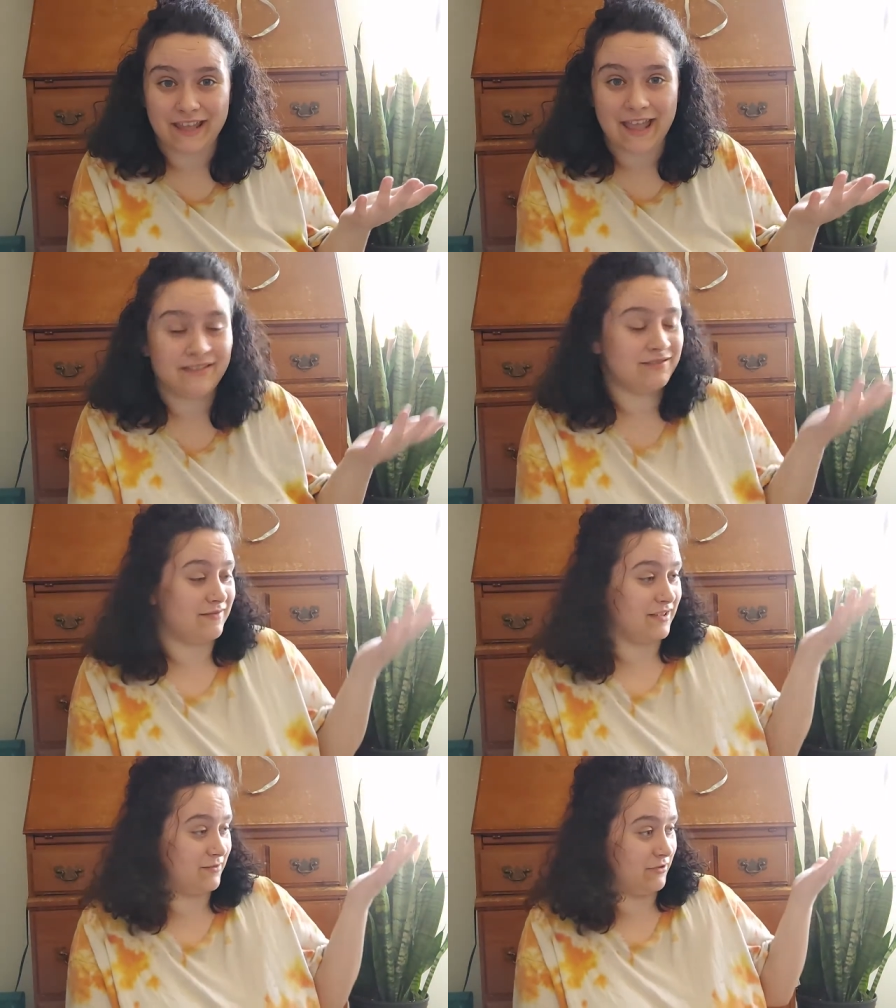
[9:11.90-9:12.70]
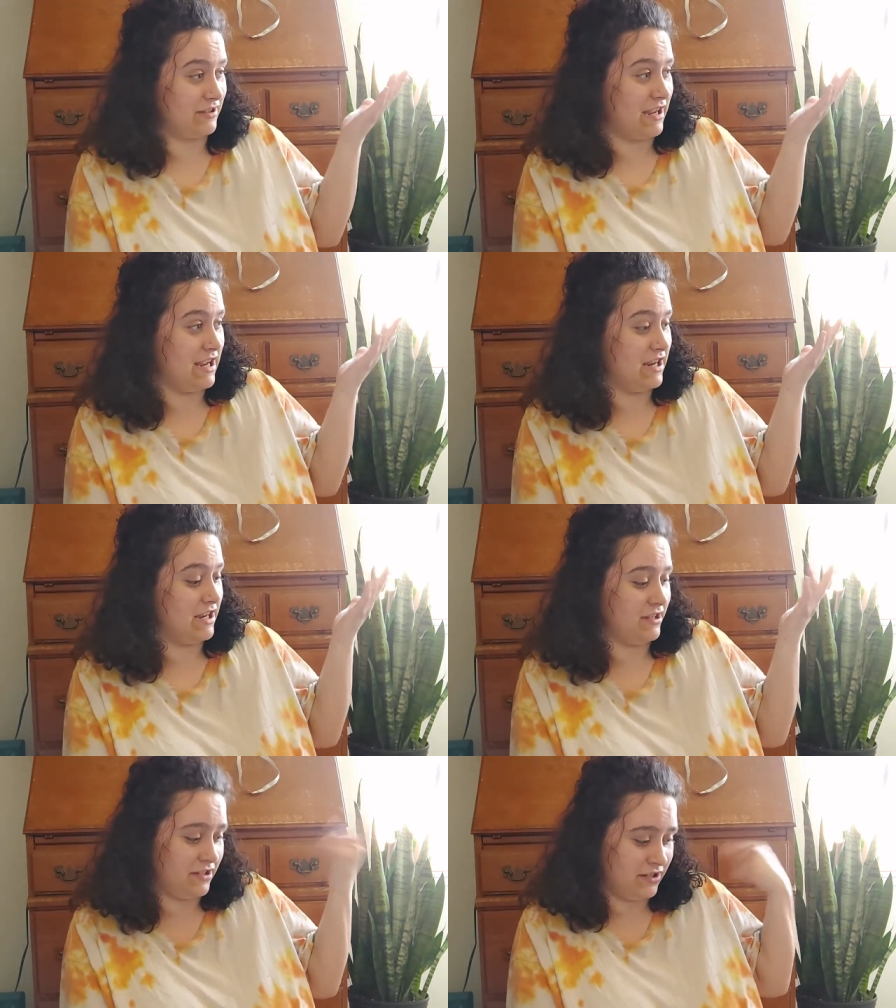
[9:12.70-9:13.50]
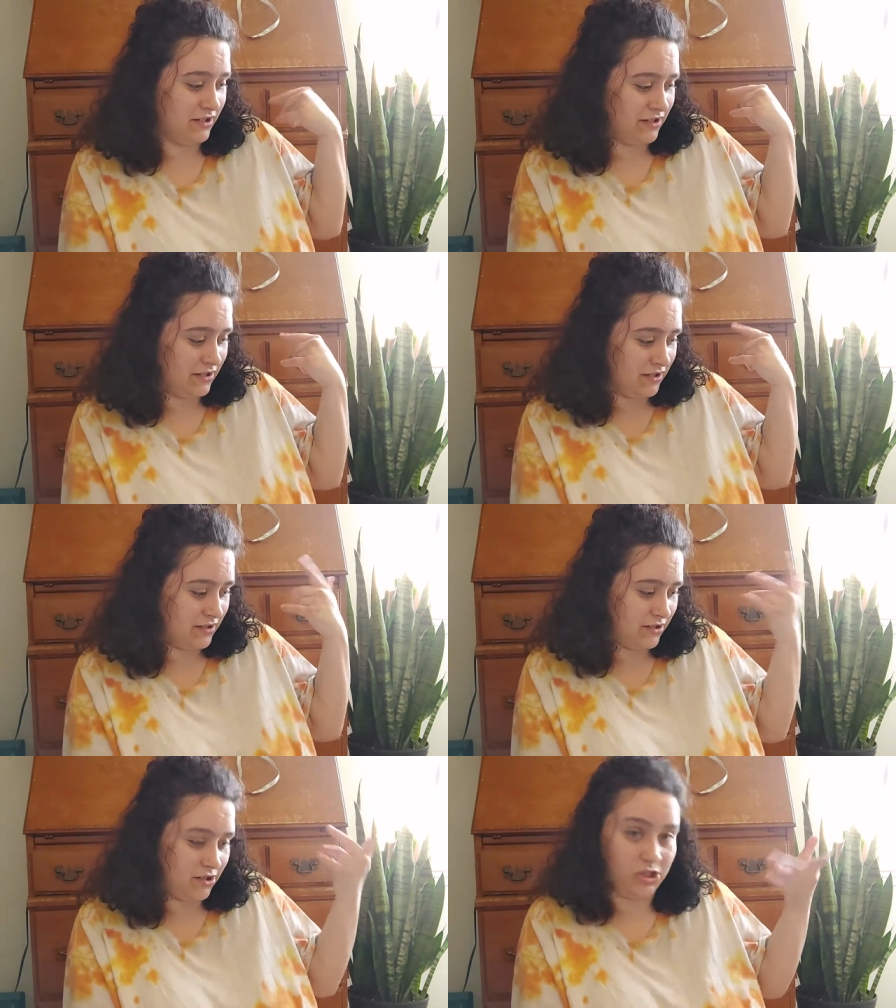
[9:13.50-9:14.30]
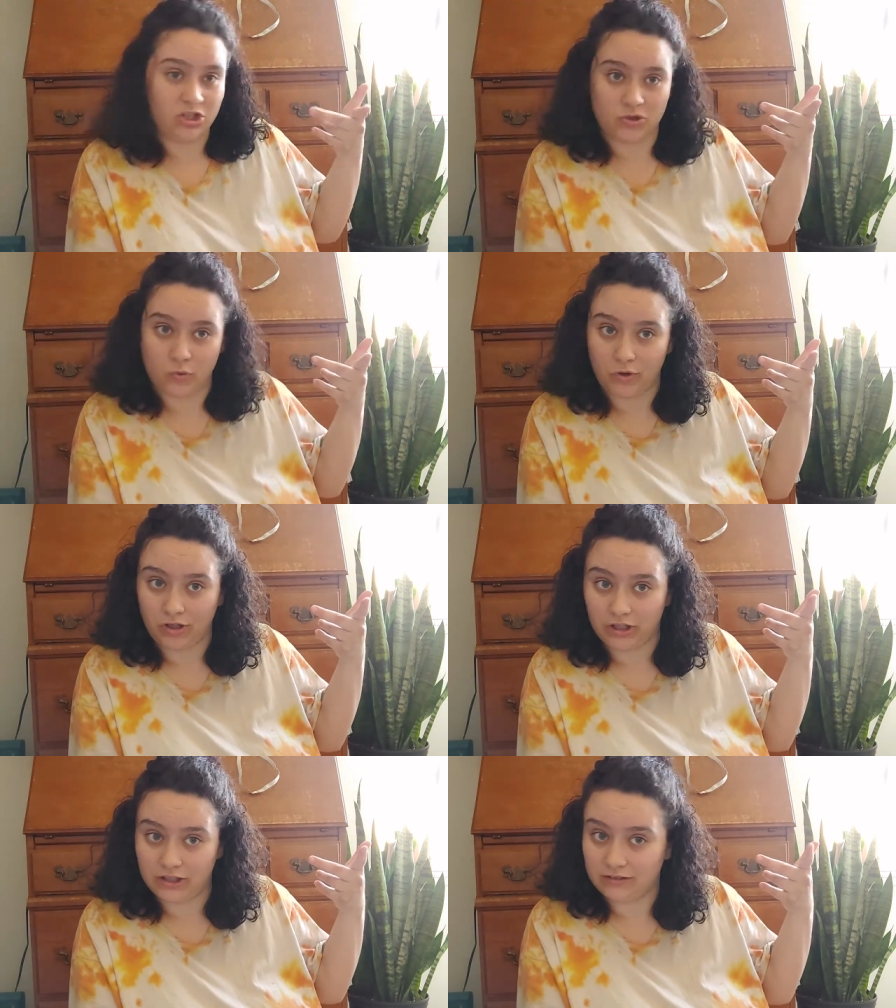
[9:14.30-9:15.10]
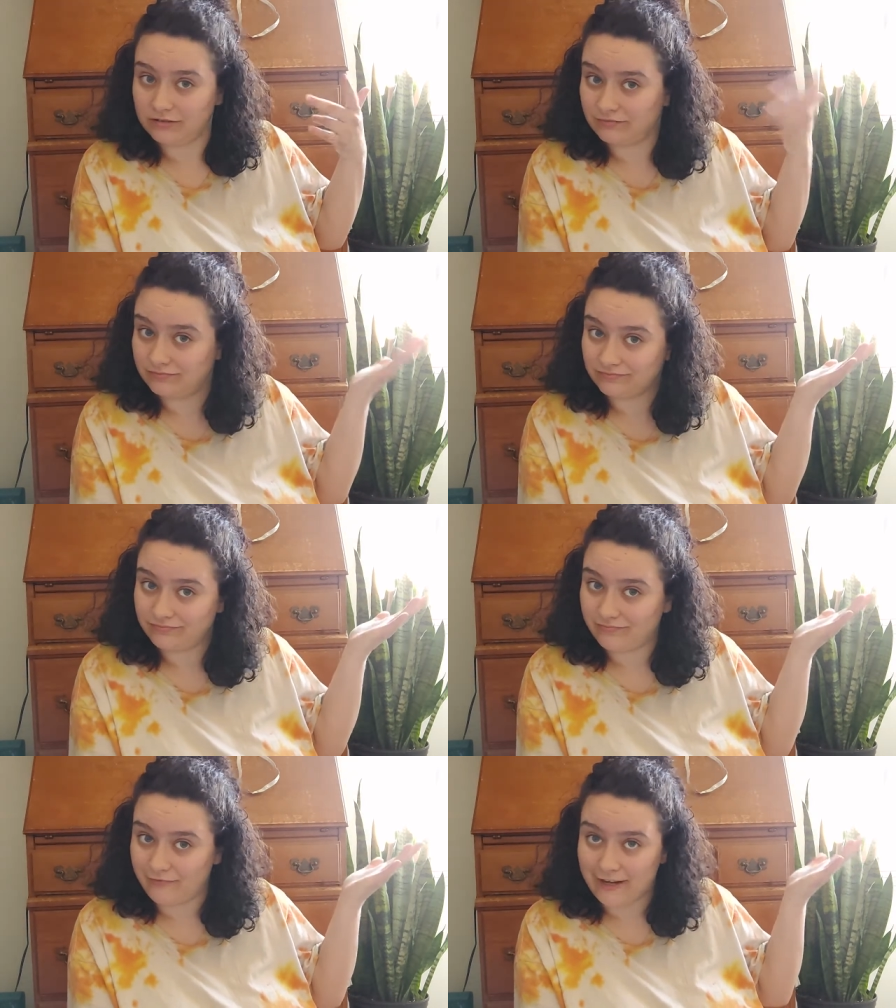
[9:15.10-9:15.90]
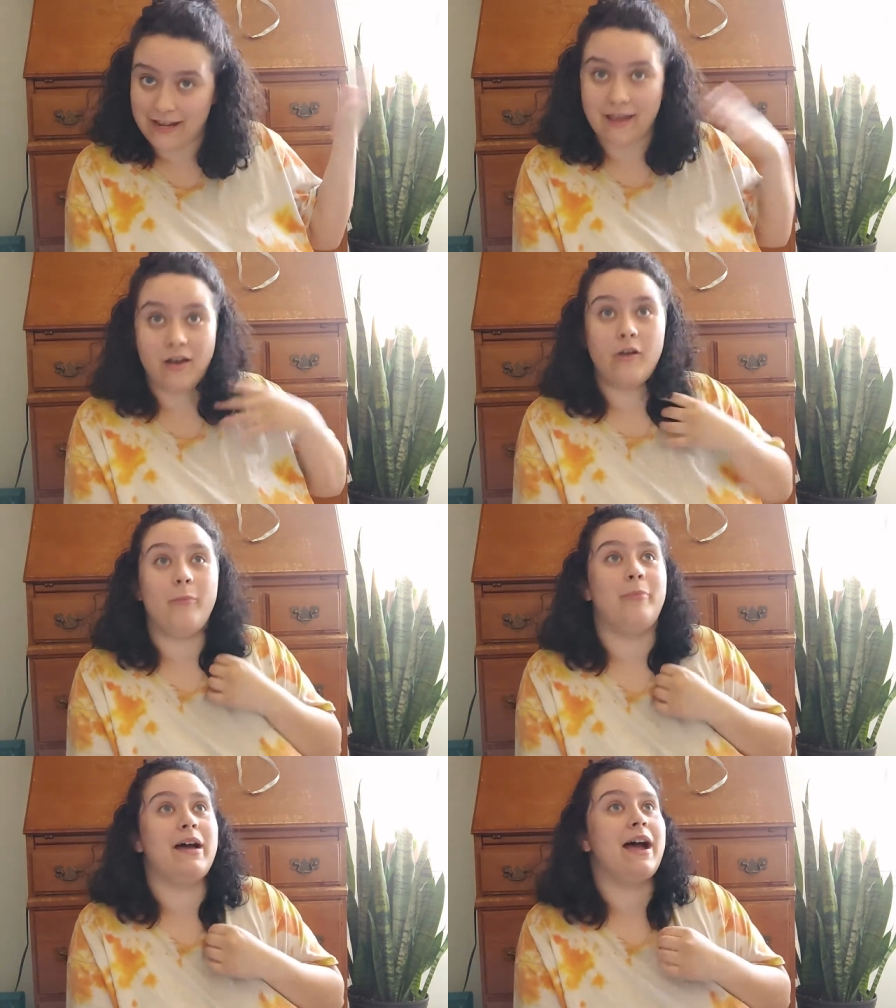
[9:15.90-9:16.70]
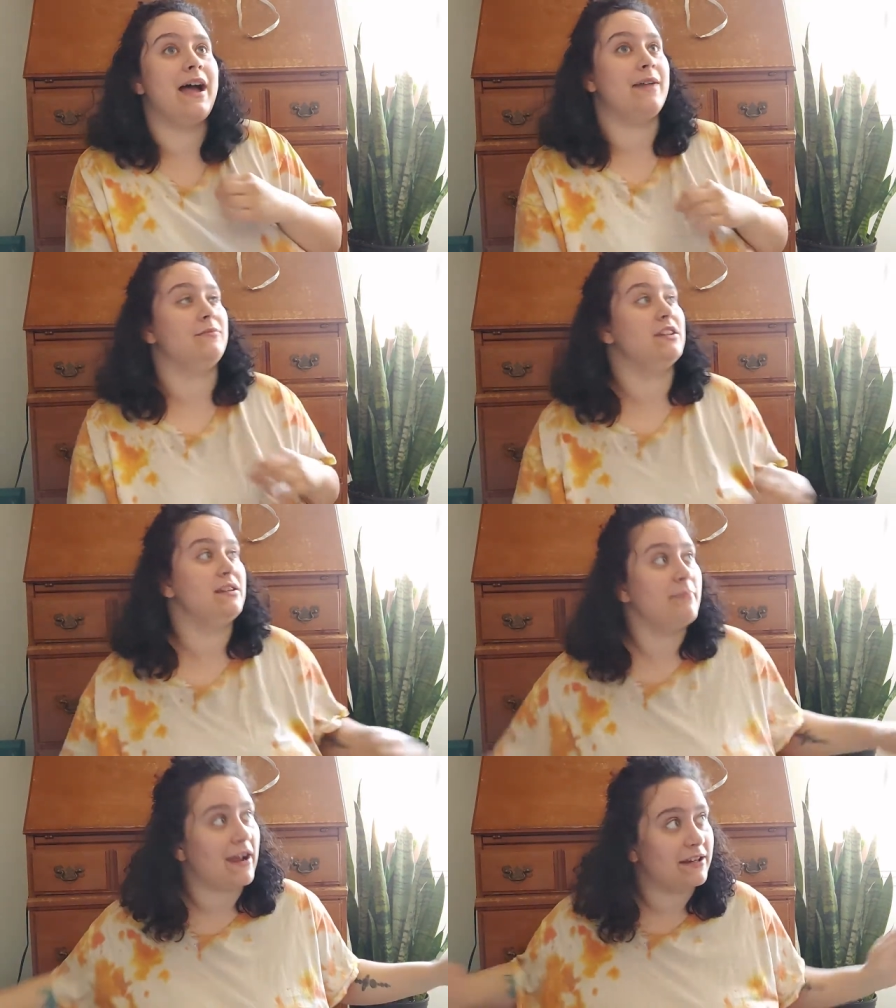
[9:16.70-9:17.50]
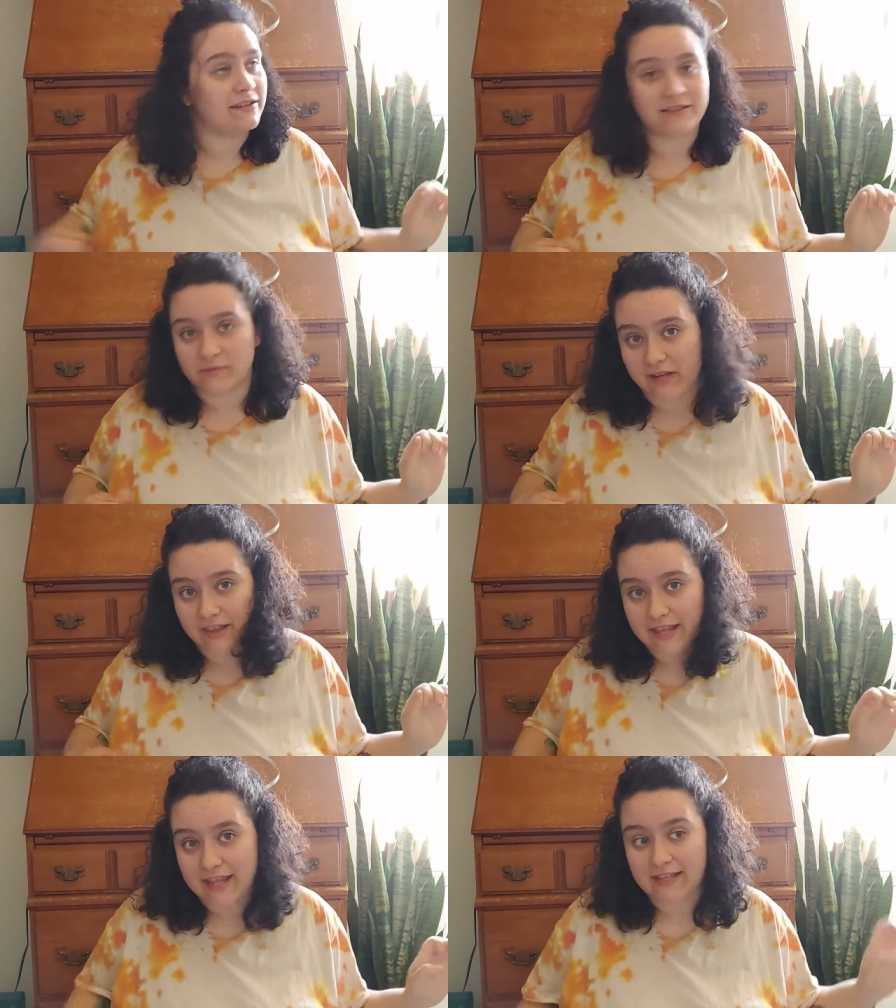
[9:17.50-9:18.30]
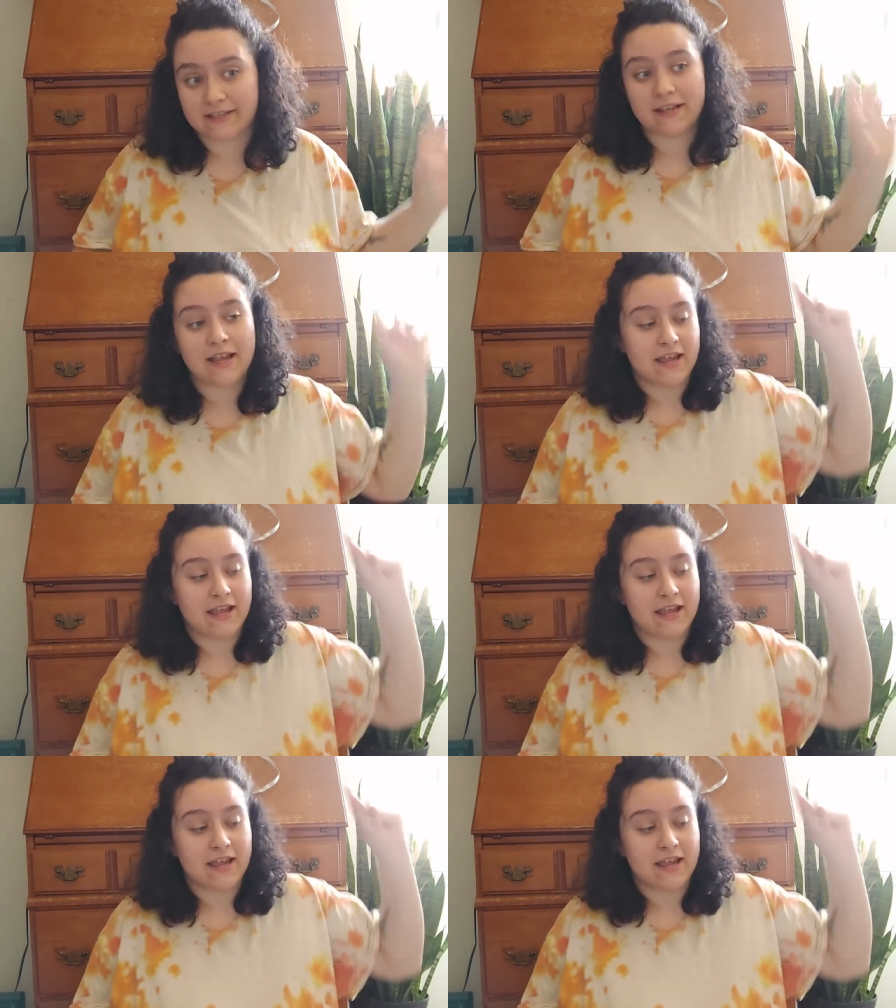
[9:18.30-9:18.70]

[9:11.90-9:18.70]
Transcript: yes, this was a shorter video, but I'm getting back into the swing of things.